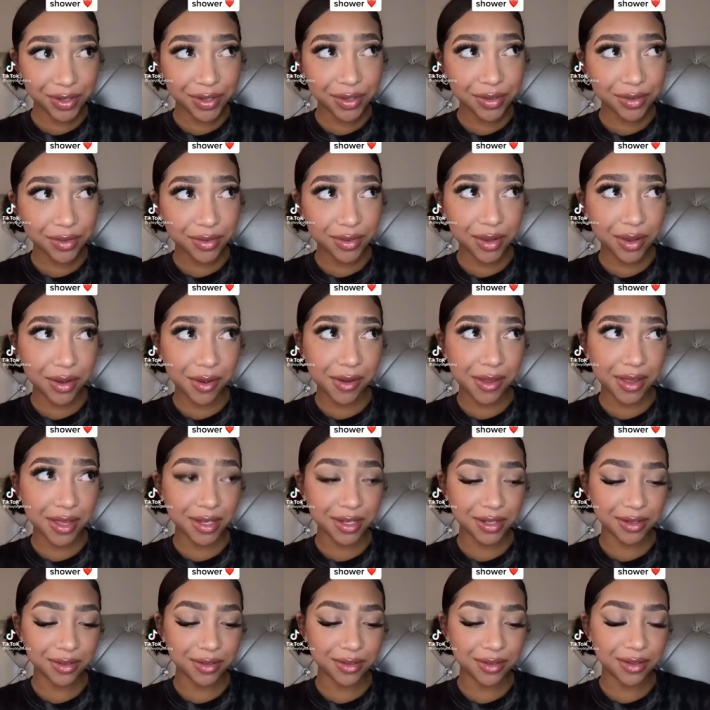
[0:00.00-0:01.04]
you know that
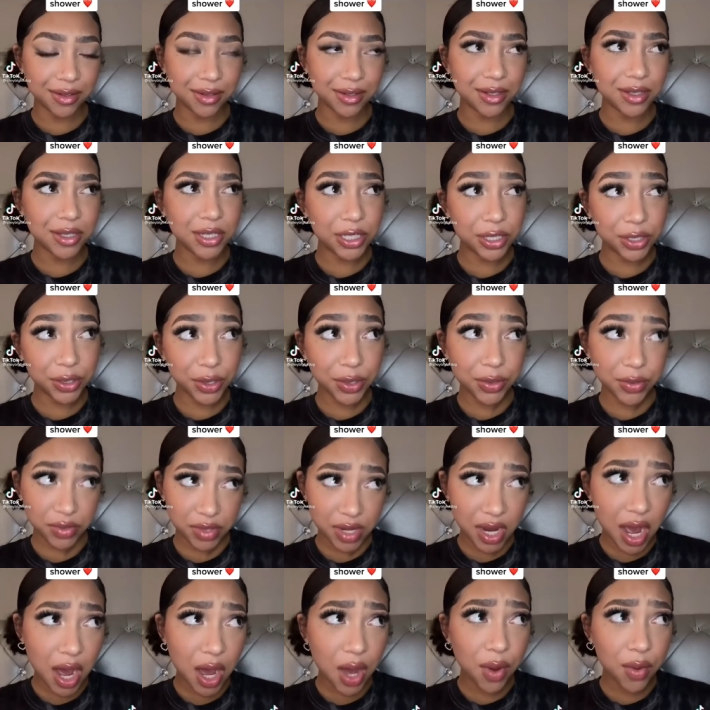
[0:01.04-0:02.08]
you... Do you
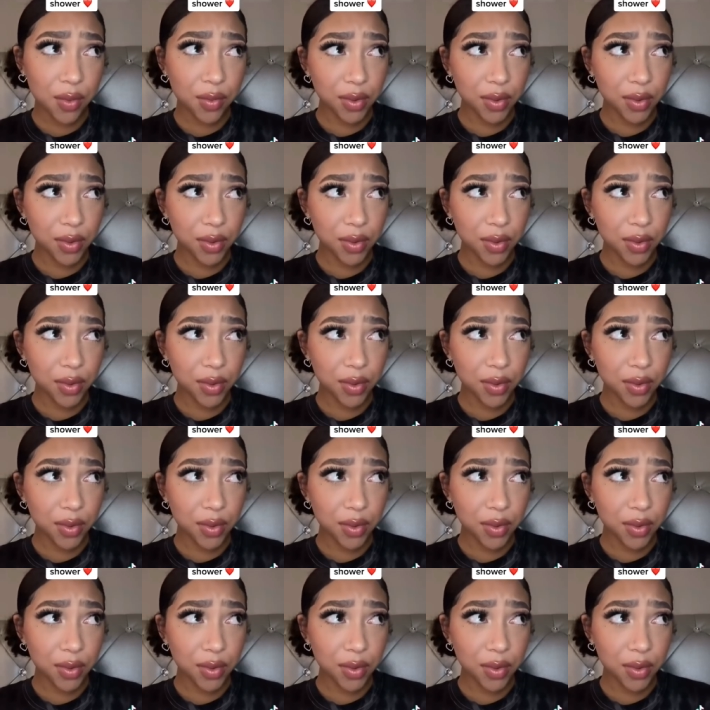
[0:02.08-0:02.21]
know...